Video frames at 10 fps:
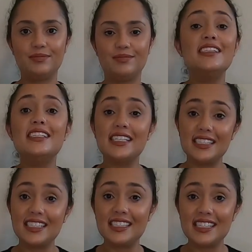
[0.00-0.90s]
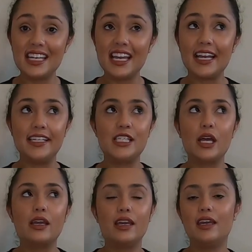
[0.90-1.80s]
Consistency is
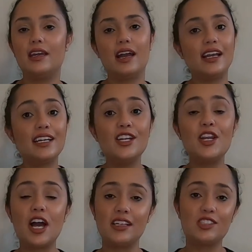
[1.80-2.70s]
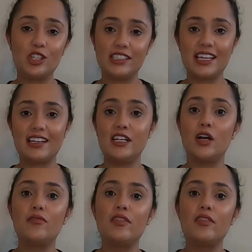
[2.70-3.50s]
key. I cannot stress that enough.